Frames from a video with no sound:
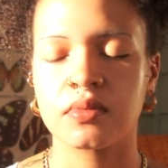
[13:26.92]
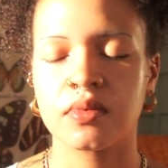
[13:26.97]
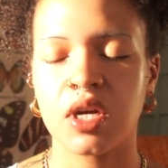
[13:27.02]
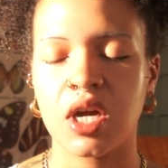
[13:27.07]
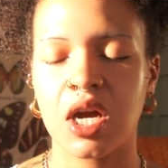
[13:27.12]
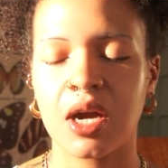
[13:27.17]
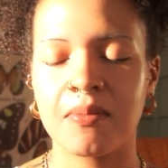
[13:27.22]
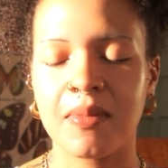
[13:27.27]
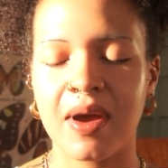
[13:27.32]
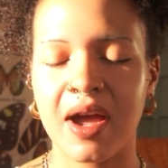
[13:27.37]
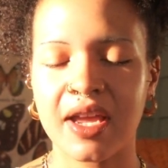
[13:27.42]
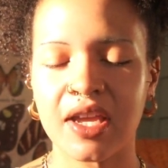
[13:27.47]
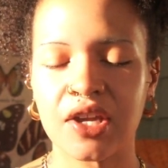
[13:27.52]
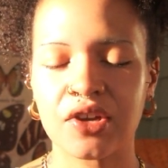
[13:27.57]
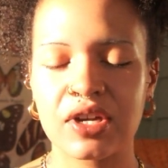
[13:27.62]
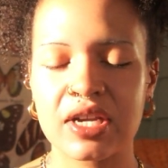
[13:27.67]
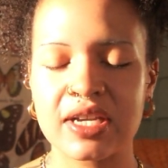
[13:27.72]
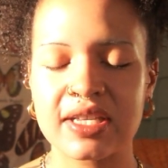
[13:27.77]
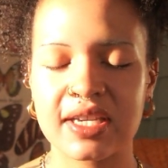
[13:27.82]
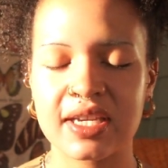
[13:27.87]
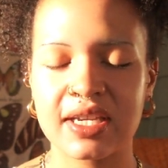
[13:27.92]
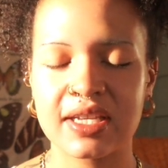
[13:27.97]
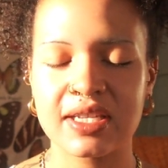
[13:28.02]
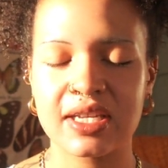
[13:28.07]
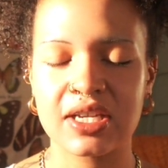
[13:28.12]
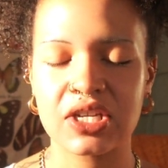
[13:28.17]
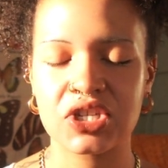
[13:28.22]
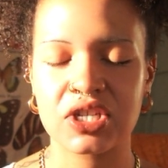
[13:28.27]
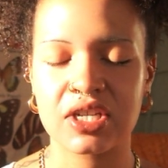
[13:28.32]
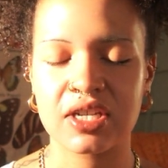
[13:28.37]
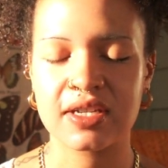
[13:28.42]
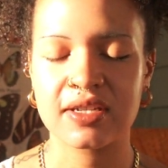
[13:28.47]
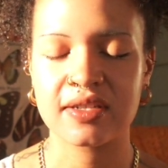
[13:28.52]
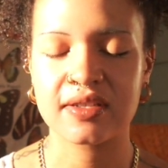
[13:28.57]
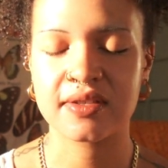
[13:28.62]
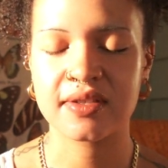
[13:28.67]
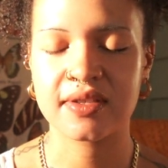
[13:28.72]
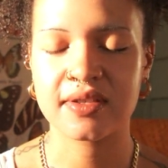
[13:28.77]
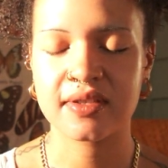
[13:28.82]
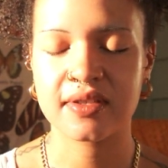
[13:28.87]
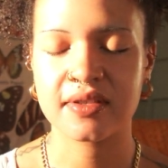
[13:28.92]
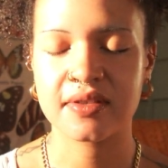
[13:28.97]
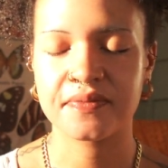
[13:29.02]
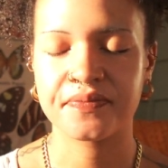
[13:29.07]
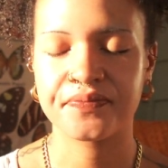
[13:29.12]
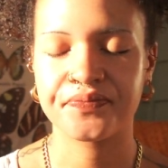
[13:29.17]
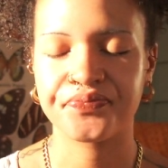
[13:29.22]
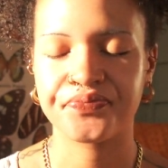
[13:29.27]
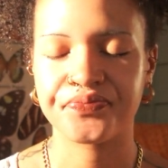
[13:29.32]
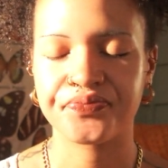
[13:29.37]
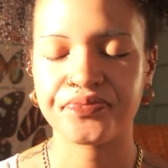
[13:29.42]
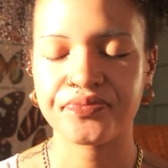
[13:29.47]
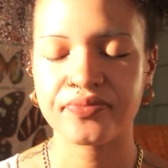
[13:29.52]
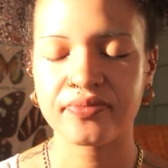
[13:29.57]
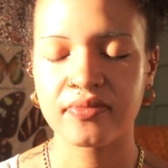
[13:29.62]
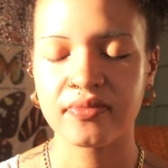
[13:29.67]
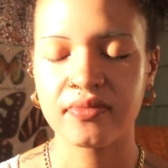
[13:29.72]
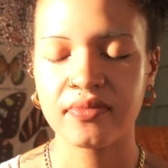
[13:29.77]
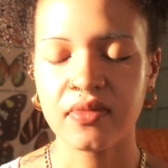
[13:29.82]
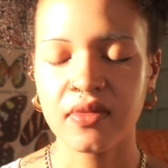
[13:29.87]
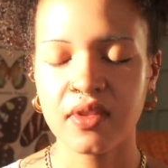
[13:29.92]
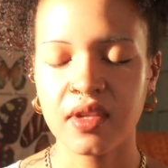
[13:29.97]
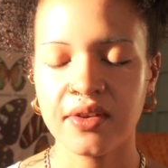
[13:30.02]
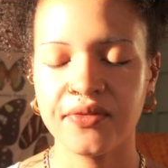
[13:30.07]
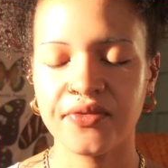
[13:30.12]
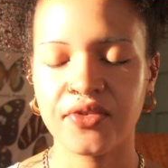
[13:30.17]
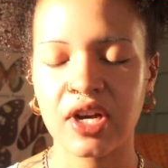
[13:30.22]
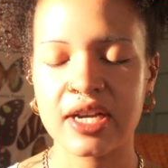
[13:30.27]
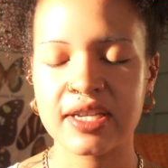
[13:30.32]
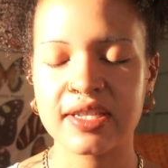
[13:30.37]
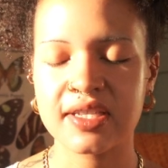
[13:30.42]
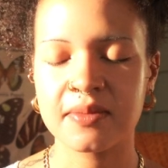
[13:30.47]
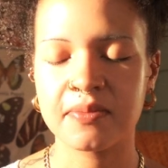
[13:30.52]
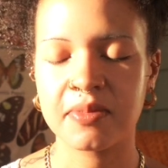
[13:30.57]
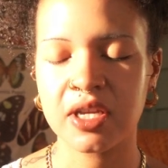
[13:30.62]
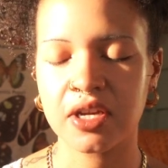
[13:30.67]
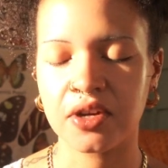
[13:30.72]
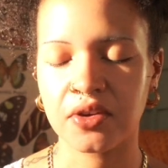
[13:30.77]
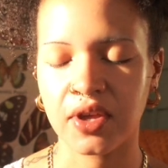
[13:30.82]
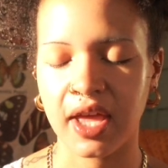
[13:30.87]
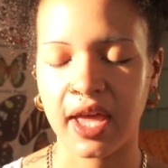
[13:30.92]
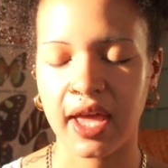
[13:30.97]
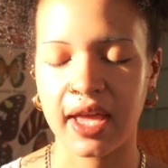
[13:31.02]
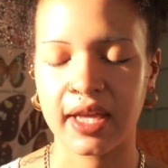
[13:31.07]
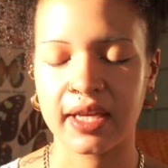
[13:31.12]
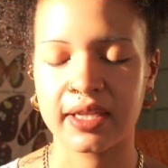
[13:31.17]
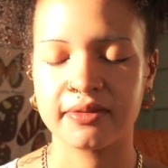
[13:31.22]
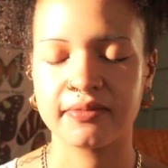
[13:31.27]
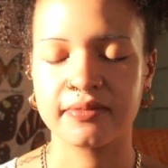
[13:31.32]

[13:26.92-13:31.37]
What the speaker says: Our mind creates conditions for us to be okay.